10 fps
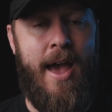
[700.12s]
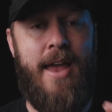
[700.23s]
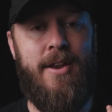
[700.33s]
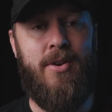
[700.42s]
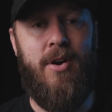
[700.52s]

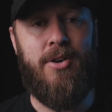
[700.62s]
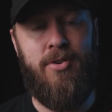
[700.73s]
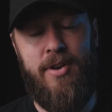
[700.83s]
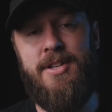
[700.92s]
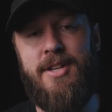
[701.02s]
And it got
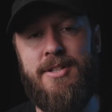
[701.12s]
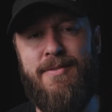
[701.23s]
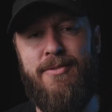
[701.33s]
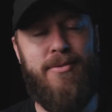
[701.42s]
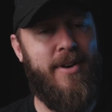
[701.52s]

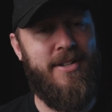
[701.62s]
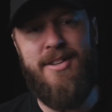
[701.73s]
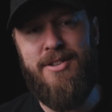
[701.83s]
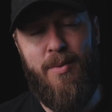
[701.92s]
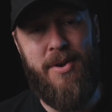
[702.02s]
criticism for
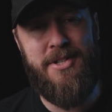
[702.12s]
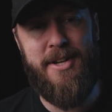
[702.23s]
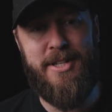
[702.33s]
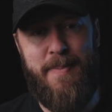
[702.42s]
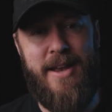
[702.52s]
reasons I wasn't
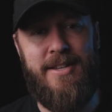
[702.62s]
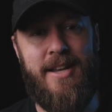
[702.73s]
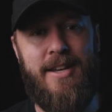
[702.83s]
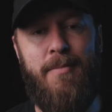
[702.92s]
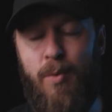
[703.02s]

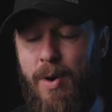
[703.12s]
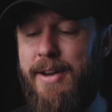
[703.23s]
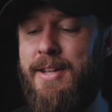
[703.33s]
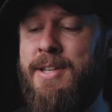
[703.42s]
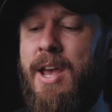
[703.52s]
expecting. Number
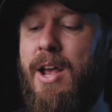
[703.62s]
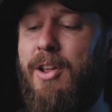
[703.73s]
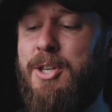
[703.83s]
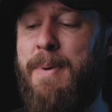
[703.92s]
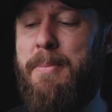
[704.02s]
one is
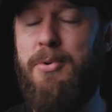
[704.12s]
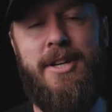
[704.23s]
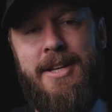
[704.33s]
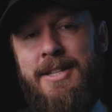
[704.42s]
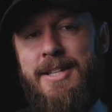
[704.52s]
lots of people
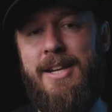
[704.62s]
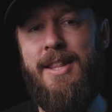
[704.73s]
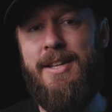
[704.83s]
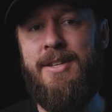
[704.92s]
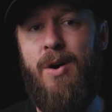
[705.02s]
didn't consider
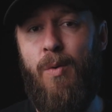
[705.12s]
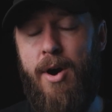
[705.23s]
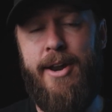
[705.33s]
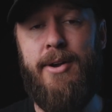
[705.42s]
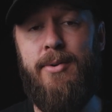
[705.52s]
this a
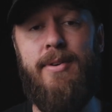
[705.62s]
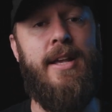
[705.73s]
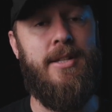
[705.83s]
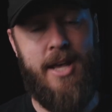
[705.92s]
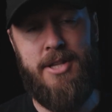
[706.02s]
wide angle
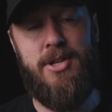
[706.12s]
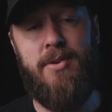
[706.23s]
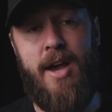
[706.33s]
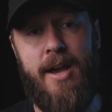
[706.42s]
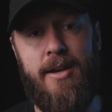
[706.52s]
lens. That's
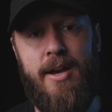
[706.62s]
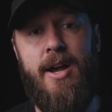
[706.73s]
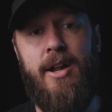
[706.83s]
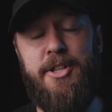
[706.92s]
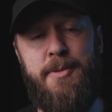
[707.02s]
okay.
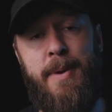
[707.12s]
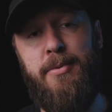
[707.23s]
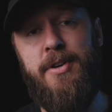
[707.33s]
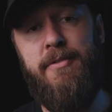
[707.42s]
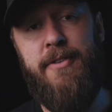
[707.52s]
Lots of
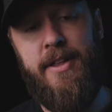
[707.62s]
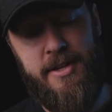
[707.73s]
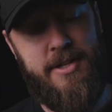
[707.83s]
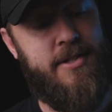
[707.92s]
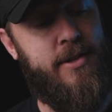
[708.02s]
people didn't think
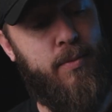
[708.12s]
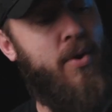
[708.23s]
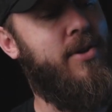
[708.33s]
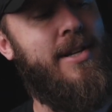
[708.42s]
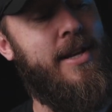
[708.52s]
this is the
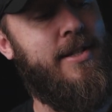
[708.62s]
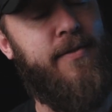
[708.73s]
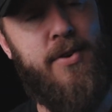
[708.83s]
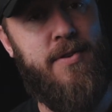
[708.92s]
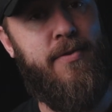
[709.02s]
worst lens
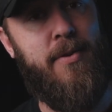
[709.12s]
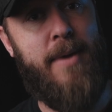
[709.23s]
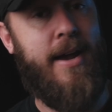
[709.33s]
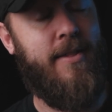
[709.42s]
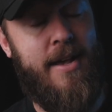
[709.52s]
Fujifilm
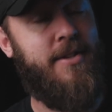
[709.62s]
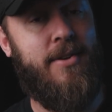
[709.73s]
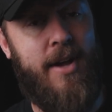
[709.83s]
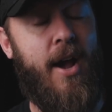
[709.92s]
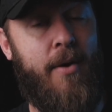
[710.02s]
make. And that's
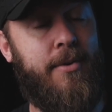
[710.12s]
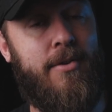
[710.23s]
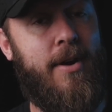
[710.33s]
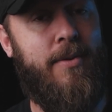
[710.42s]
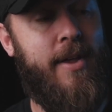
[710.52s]
okay. I would
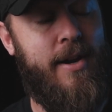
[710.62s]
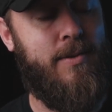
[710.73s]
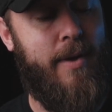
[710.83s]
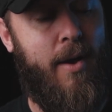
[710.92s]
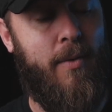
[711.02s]
agree with that
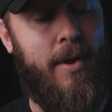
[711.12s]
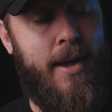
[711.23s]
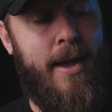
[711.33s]
as well.